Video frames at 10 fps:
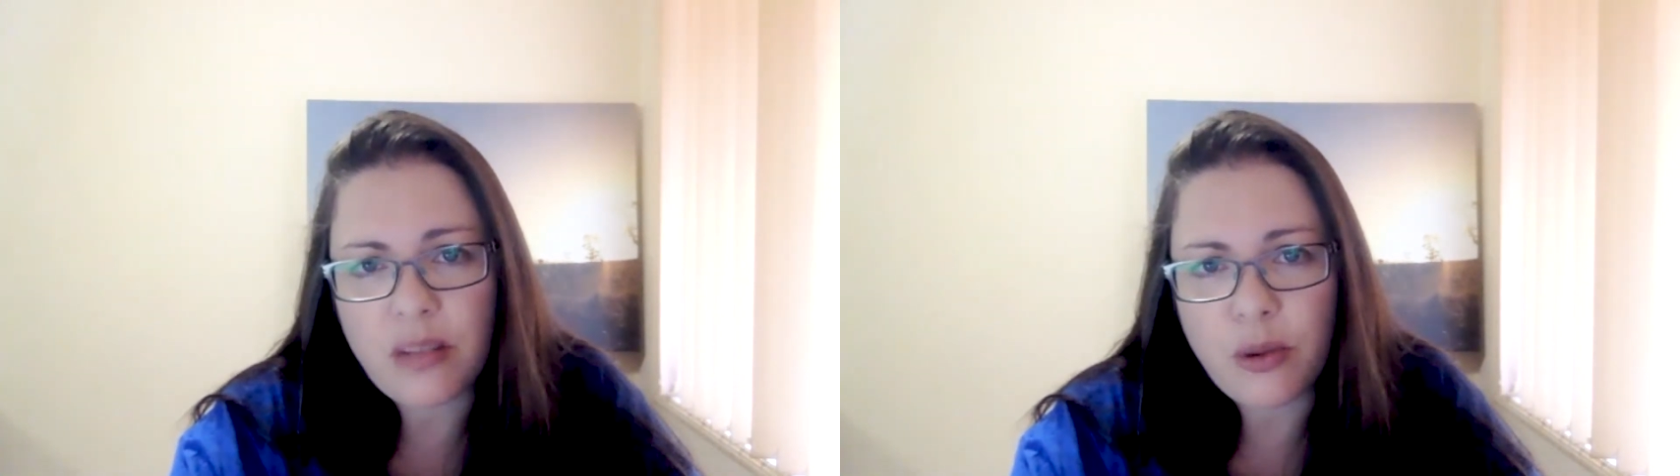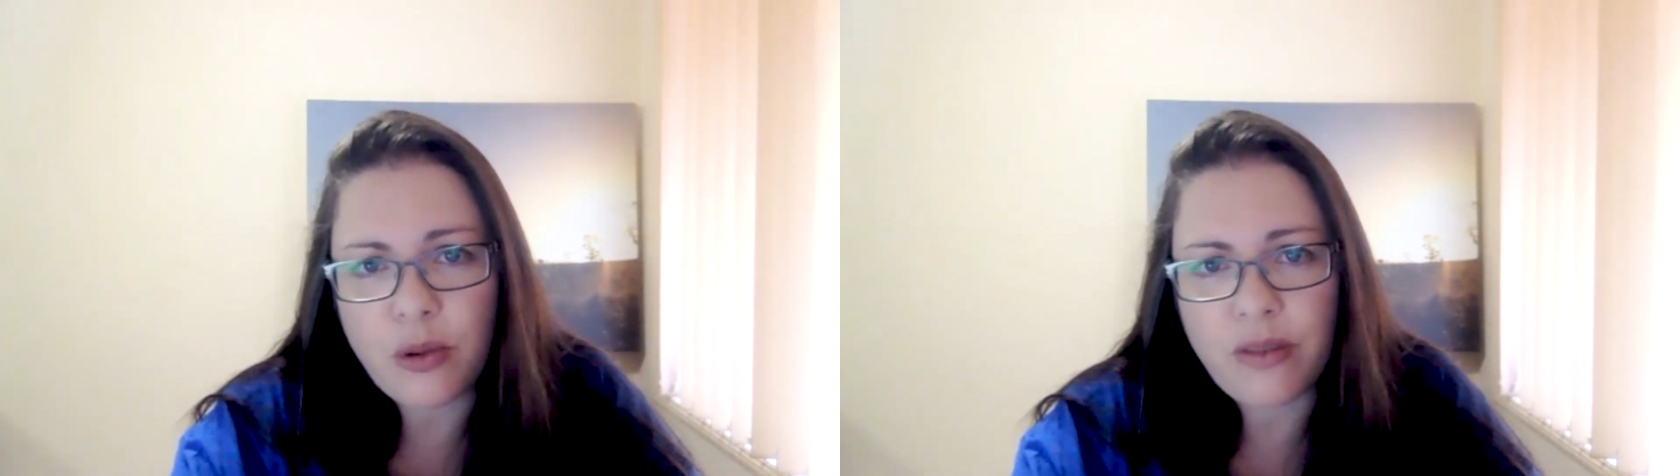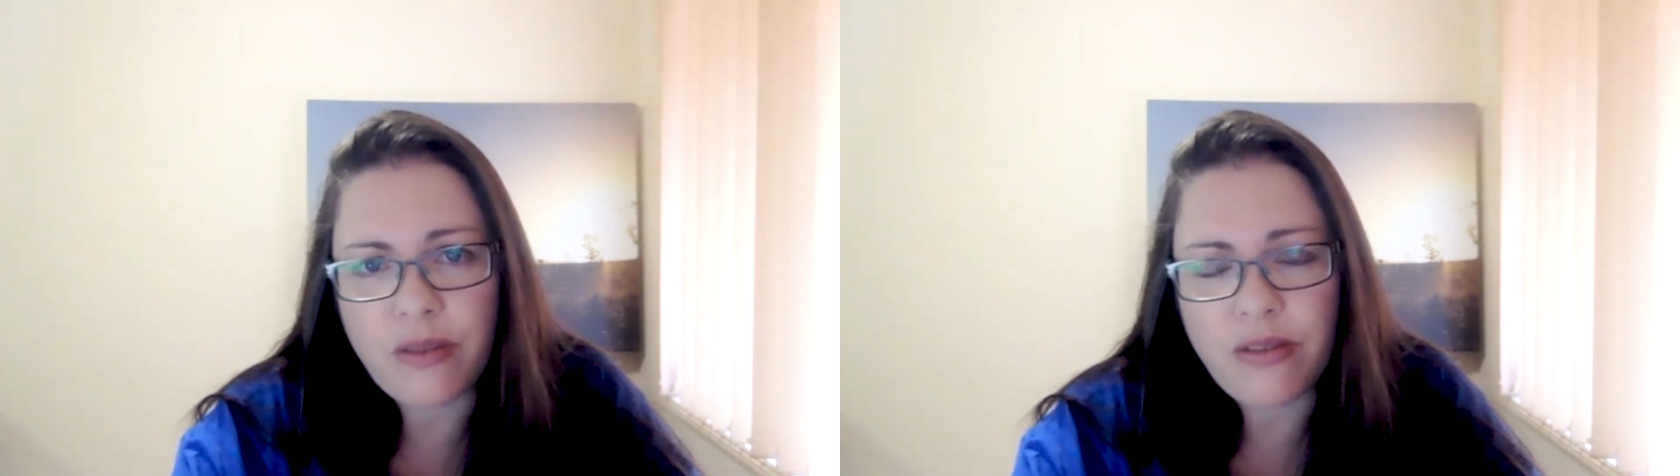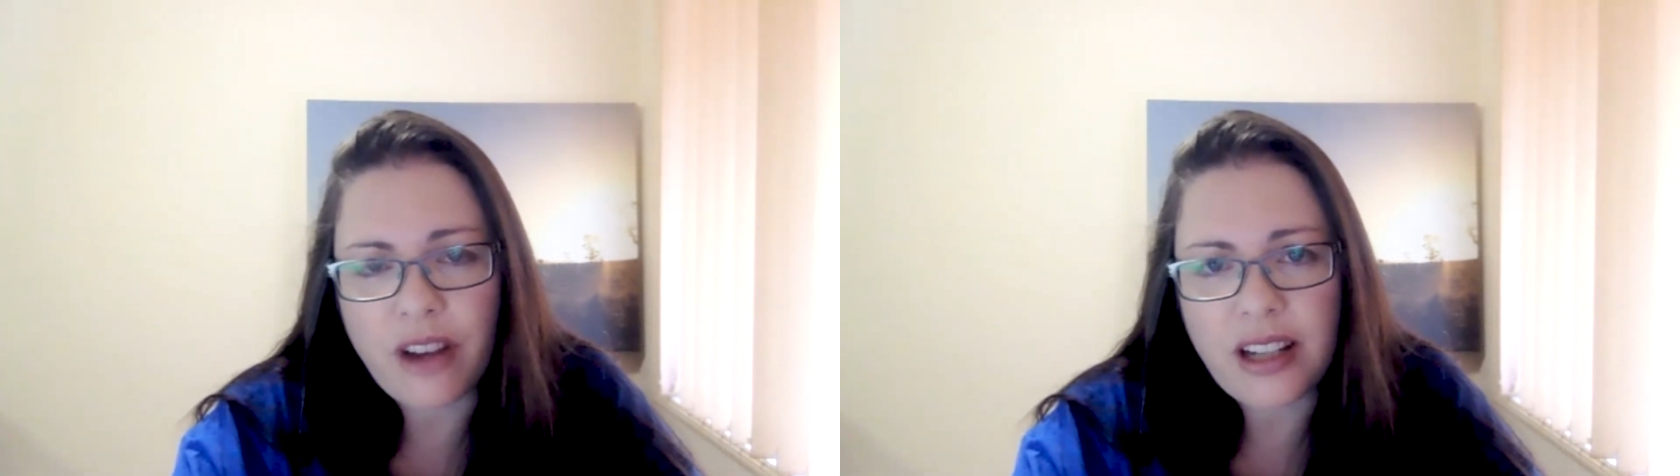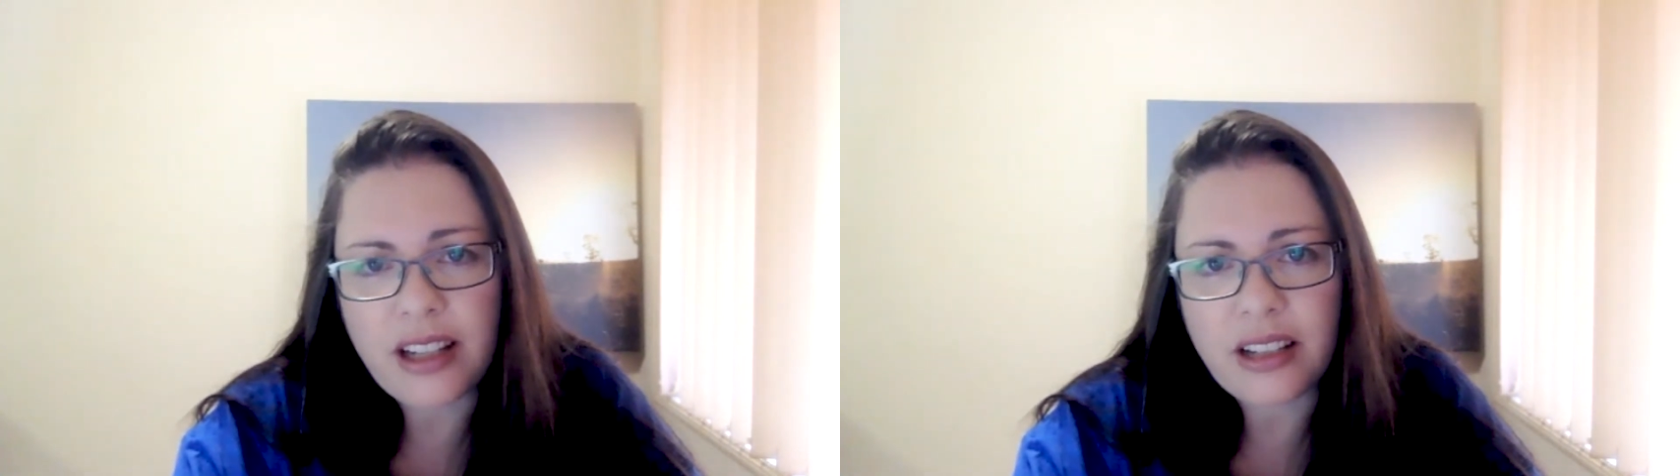important
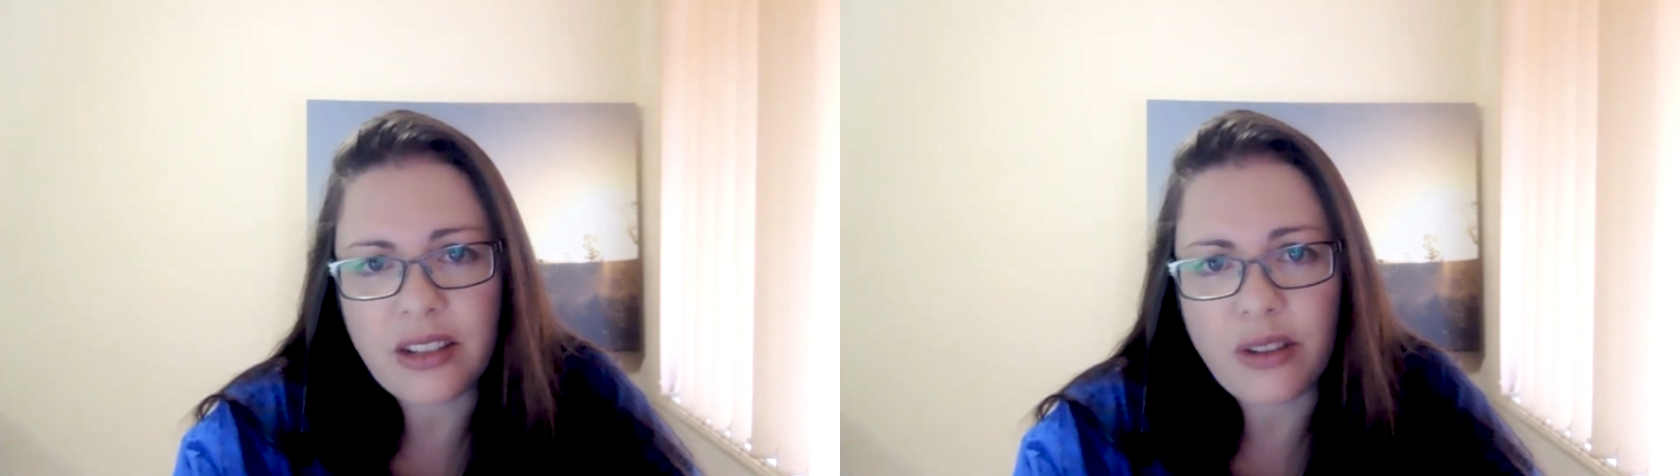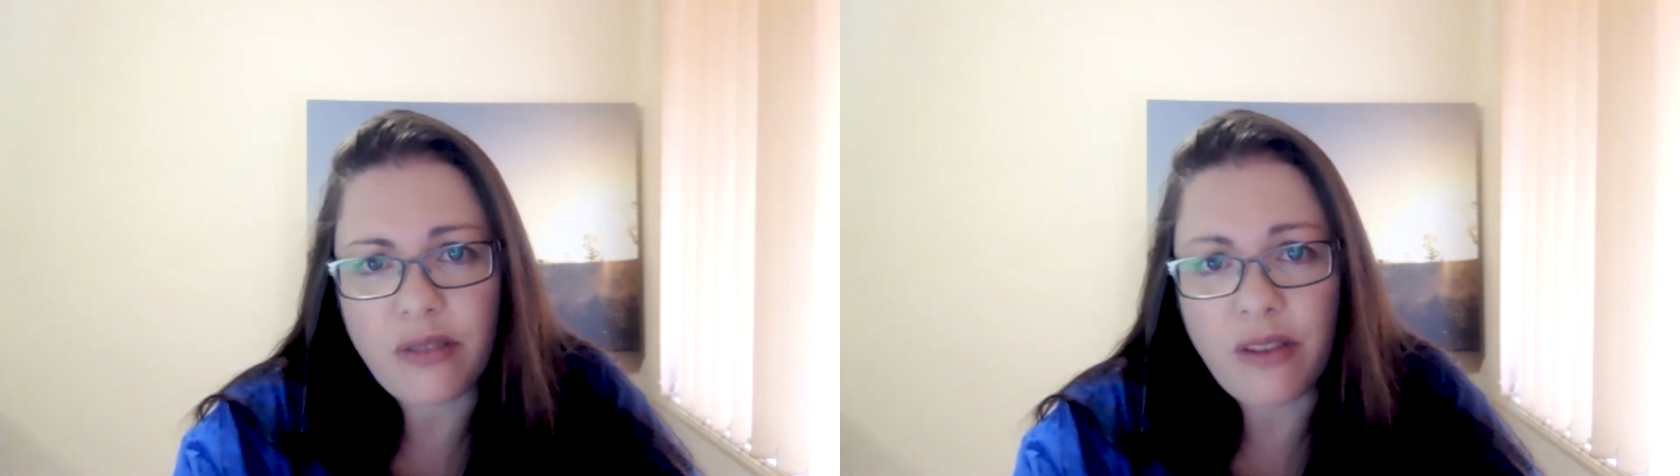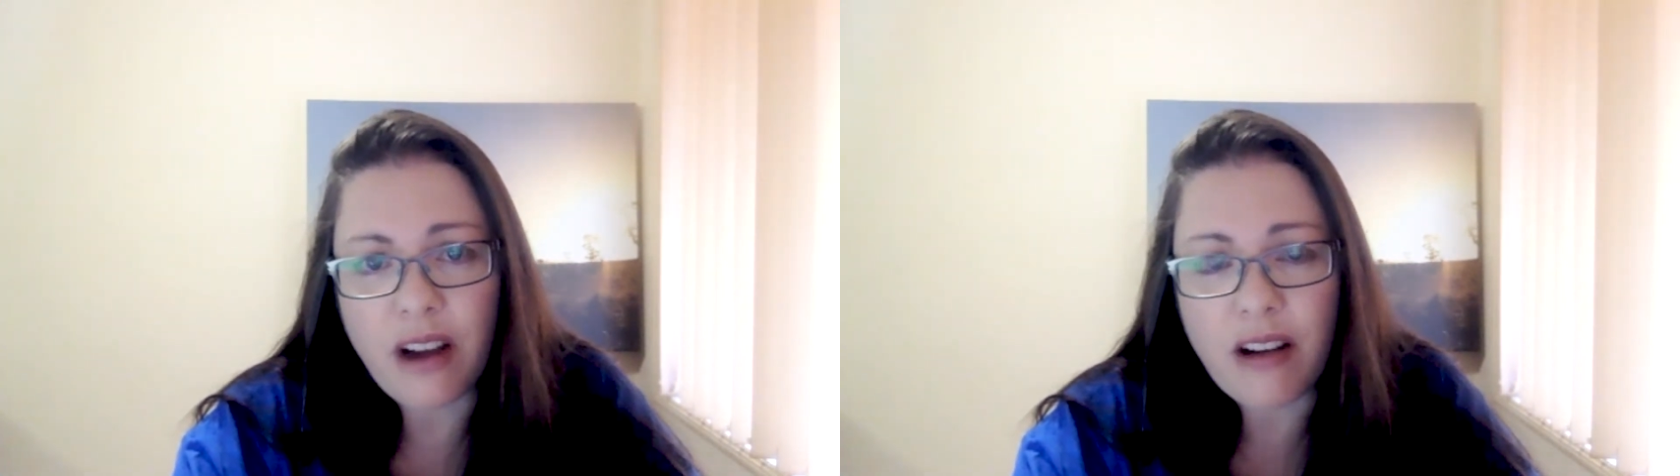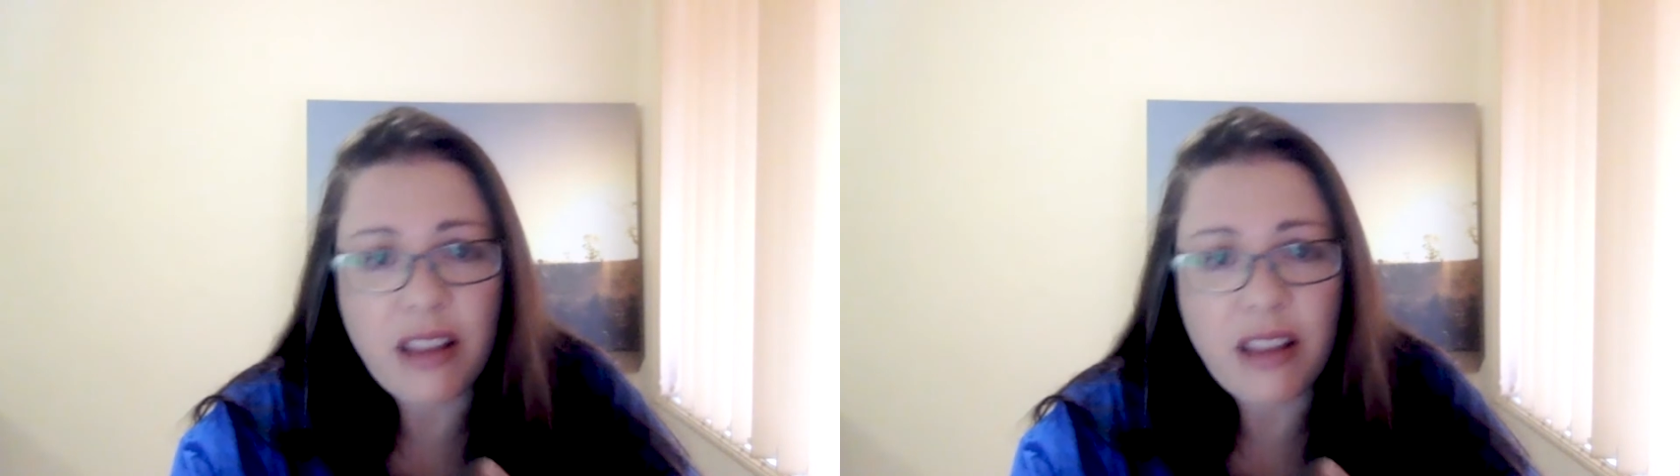finding so far,